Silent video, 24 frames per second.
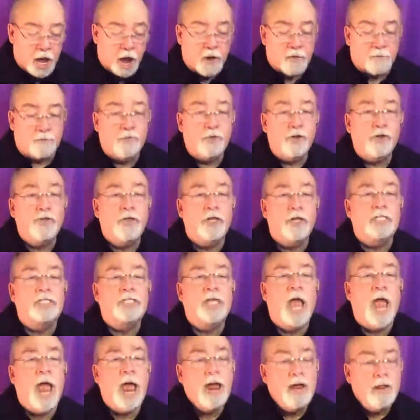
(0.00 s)
Careful the
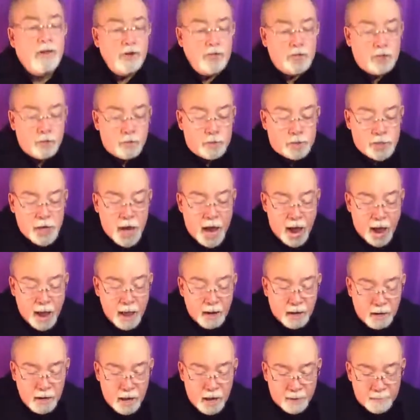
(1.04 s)
tale you
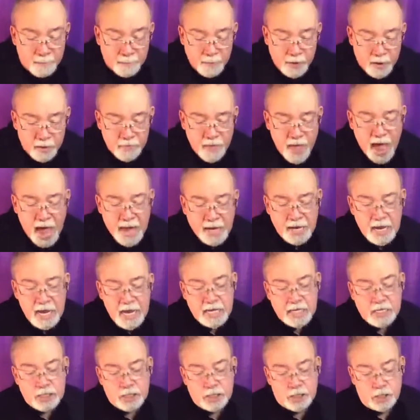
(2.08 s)
tell, that
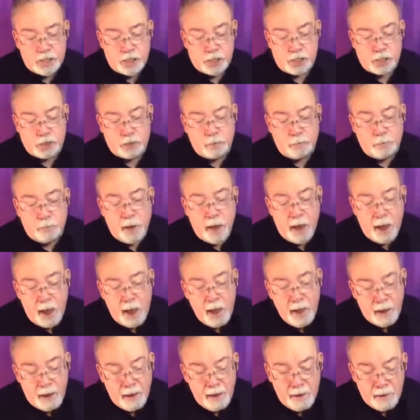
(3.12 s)
is the
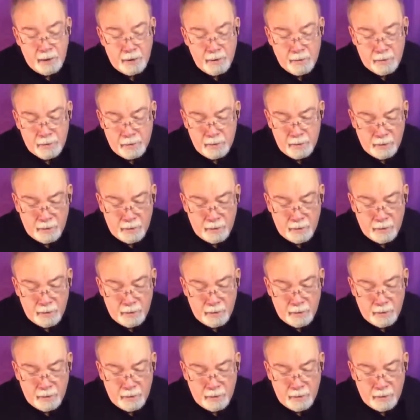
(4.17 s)
spell.